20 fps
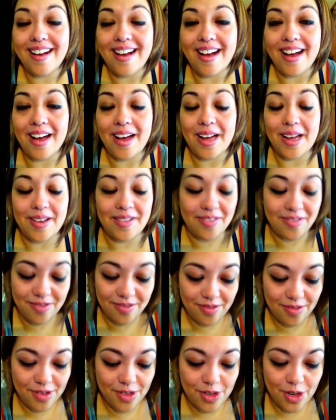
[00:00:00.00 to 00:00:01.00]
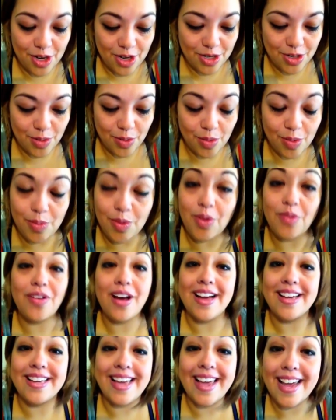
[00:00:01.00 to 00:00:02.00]
I've started to remove
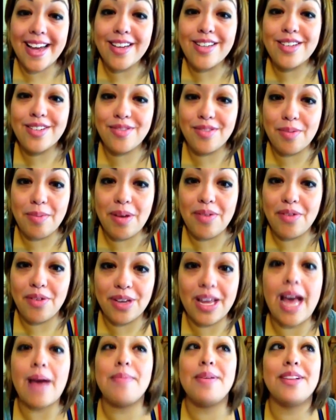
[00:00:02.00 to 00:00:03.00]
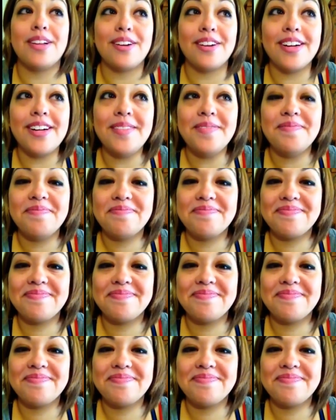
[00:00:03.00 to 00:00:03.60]
I can't from my vocabulary.